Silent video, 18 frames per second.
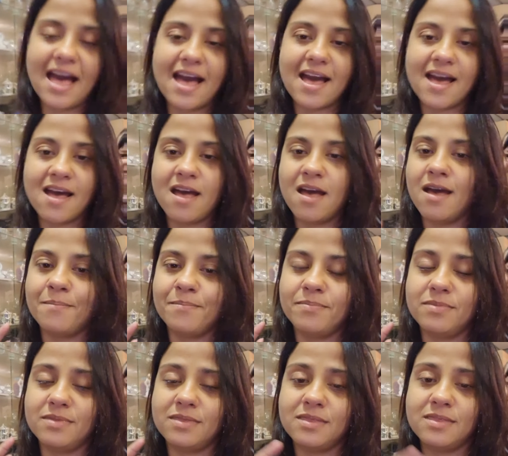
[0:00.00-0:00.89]

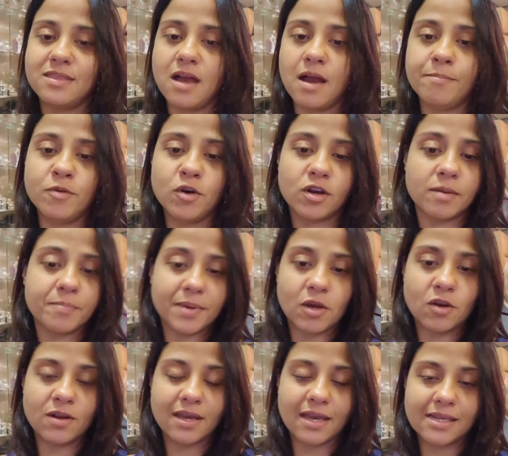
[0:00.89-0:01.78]
I'm not going to
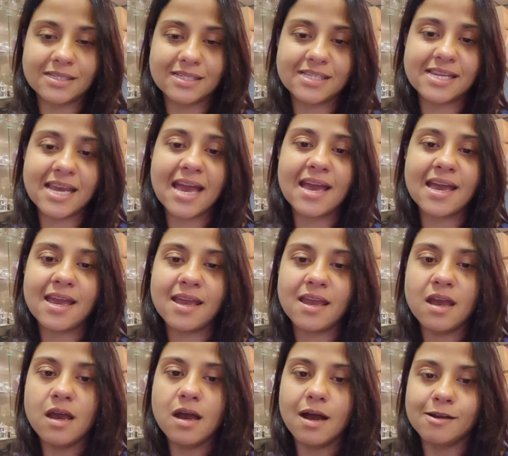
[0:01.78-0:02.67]
be on again
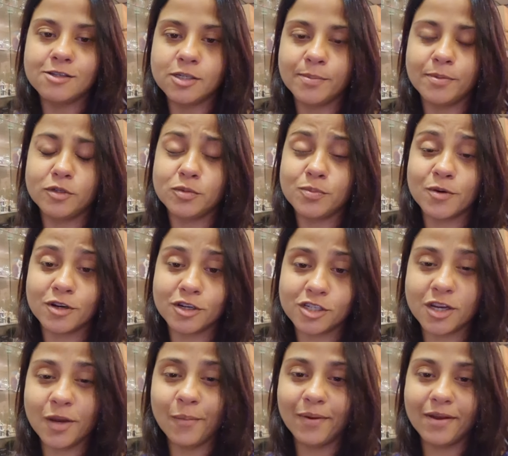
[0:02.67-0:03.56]
today. I'll jump on tomorrow,
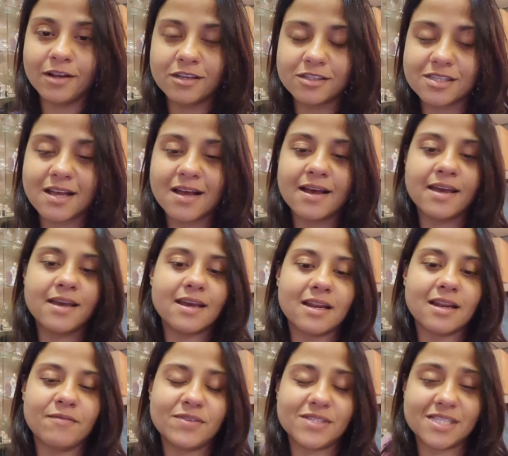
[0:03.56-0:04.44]
show what it looks like.
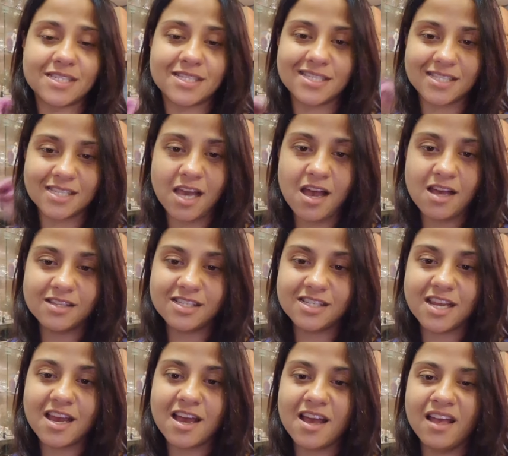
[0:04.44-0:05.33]
And if it's a
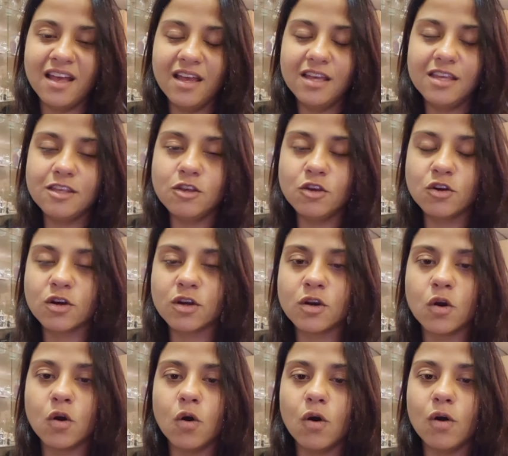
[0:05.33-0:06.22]
disaster, you
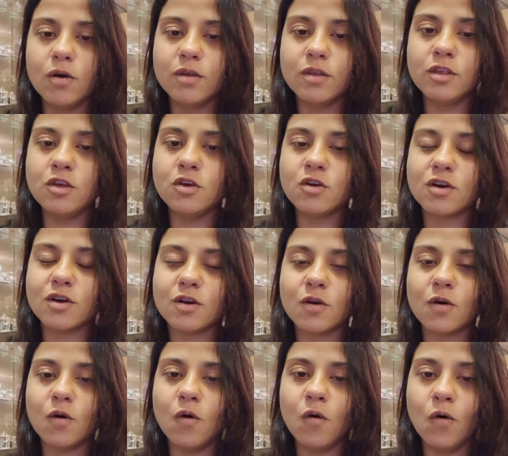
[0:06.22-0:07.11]

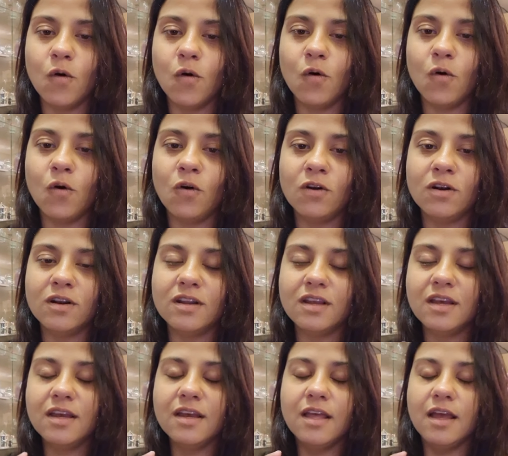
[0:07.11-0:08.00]
can all
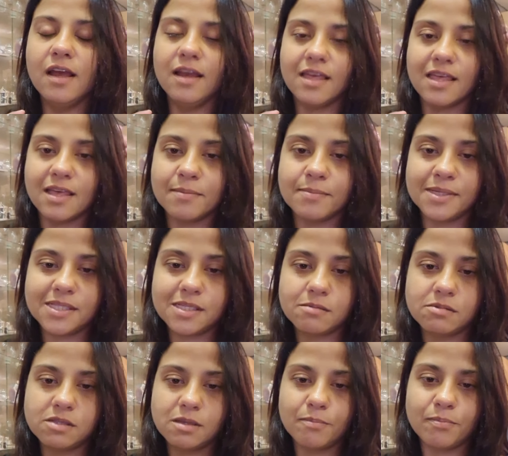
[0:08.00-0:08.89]
give me
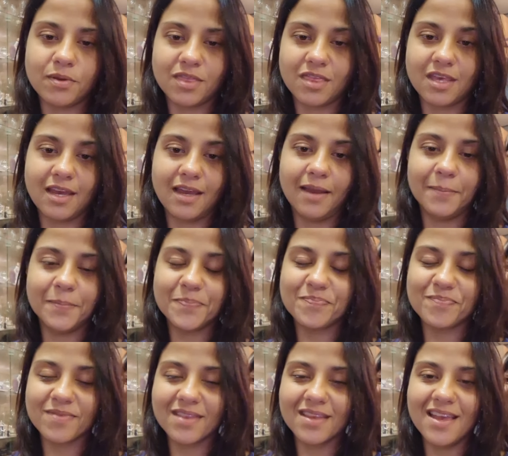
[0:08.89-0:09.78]
some sympathy.
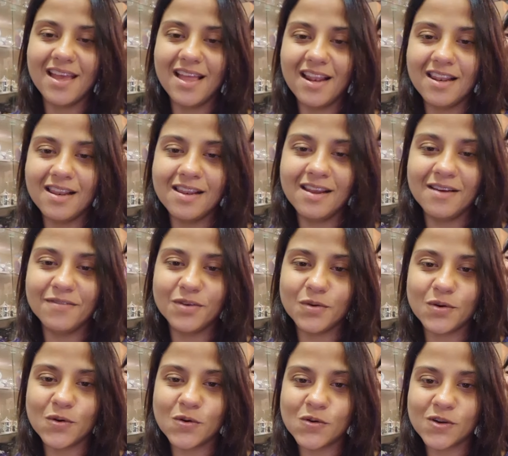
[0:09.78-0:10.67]
Love
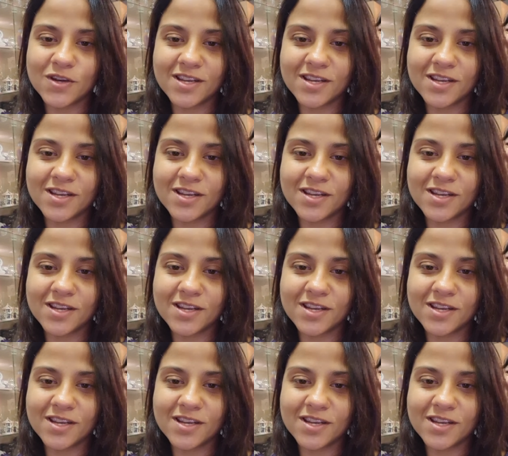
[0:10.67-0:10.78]
you all.